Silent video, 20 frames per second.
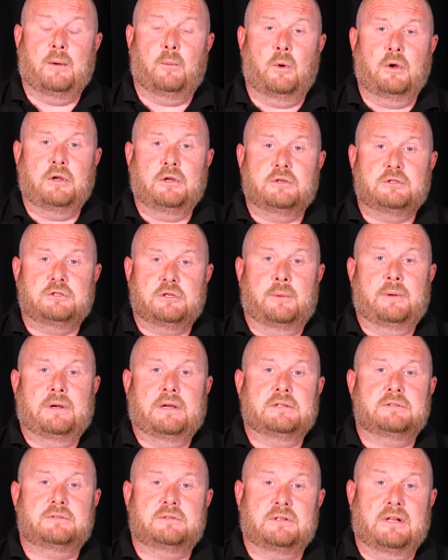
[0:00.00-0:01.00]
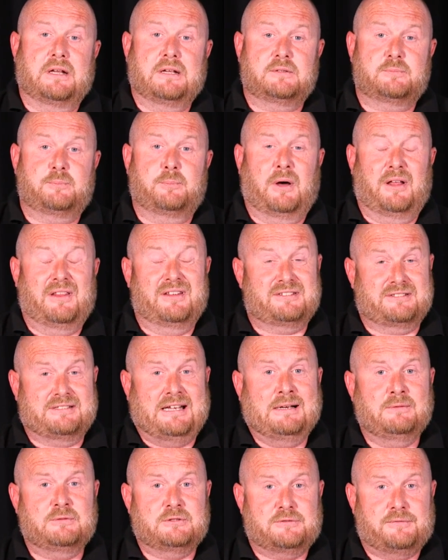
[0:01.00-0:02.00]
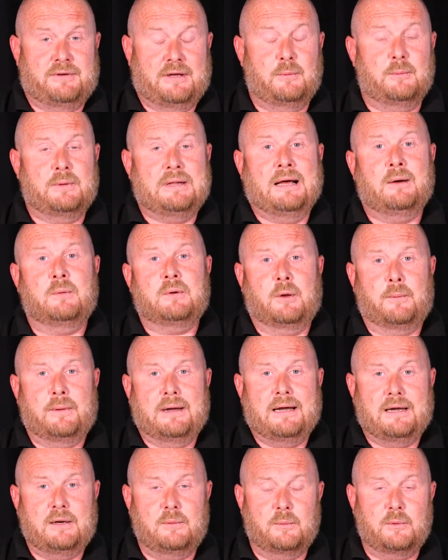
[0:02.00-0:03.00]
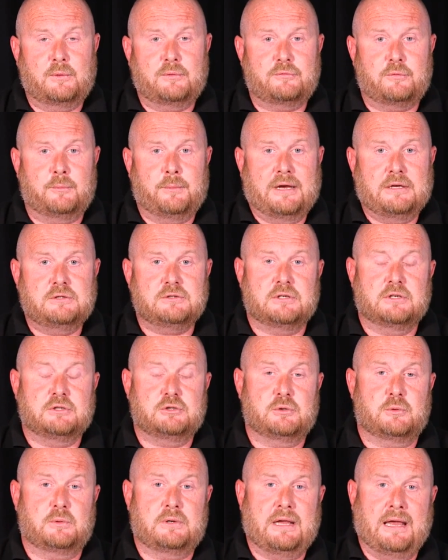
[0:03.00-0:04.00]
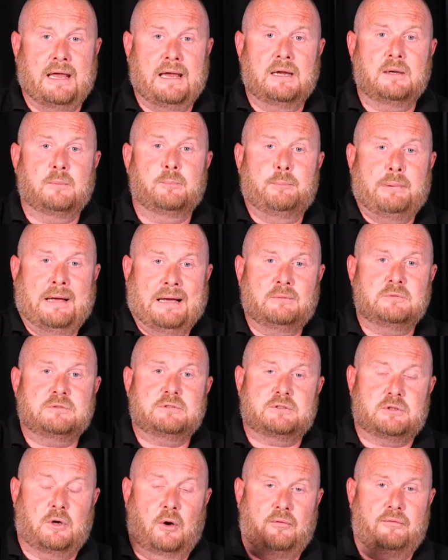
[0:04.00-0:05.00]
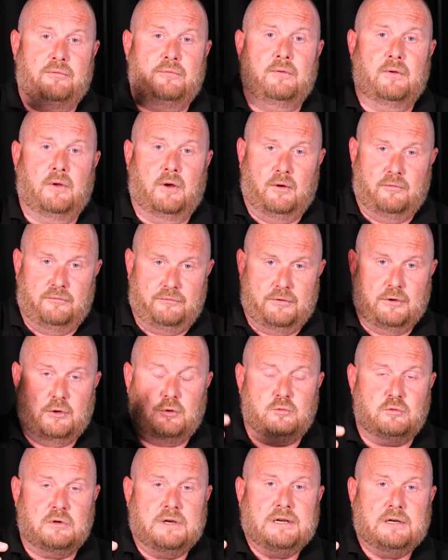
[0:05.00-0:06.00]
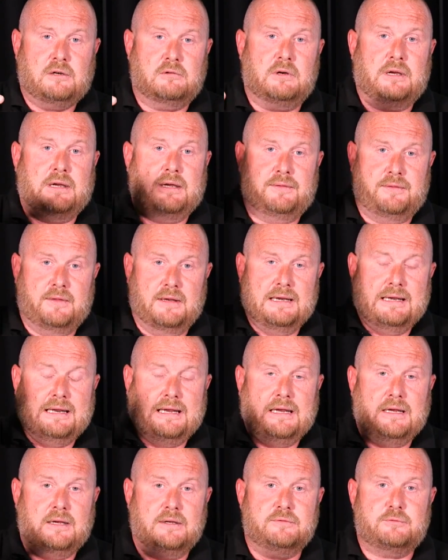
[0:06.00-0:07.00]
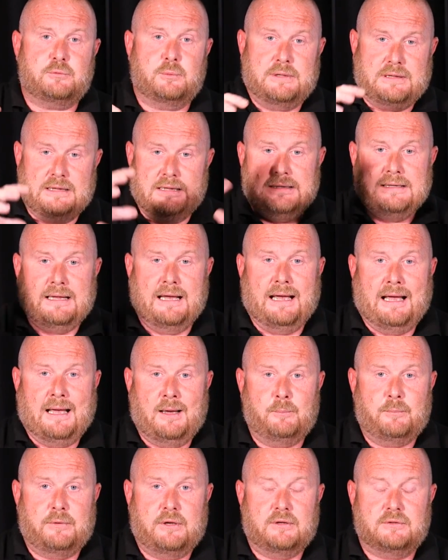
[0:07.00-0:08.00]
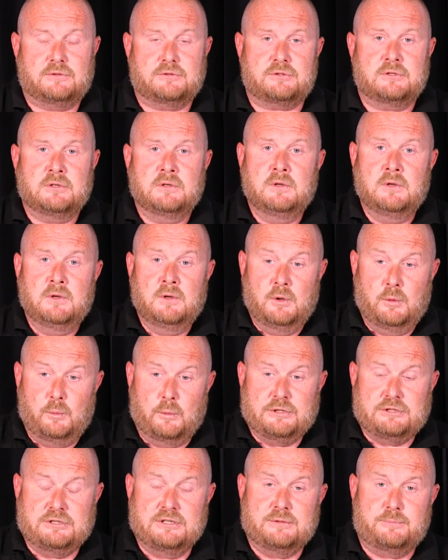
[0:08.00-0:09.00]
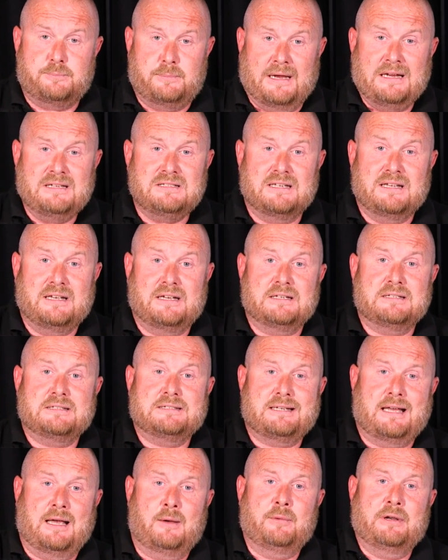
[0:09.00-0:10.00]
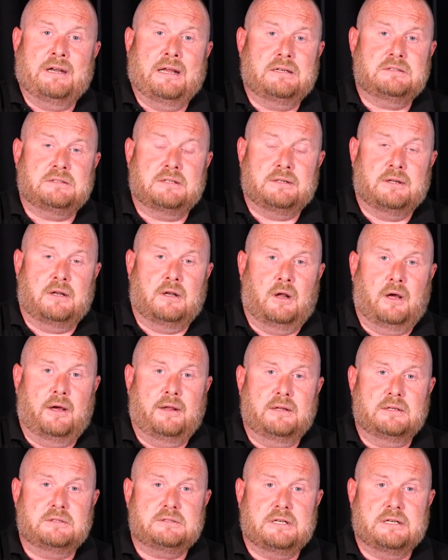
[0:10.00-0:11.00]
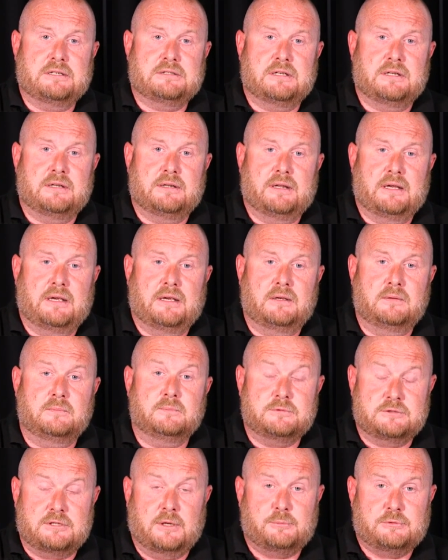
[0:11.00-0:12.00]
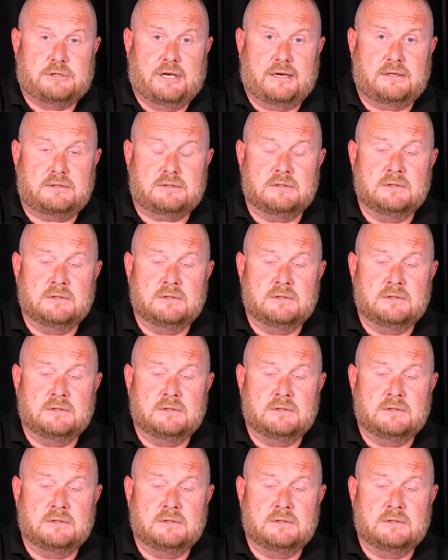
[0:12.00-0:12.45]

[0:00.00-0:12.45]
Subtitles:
What you're doing is by the sounds of it, without knowing any more information, is you're getting bounce off the greenery and the leaves within that ambience, which is basically contaminating the light that's hitting the subject.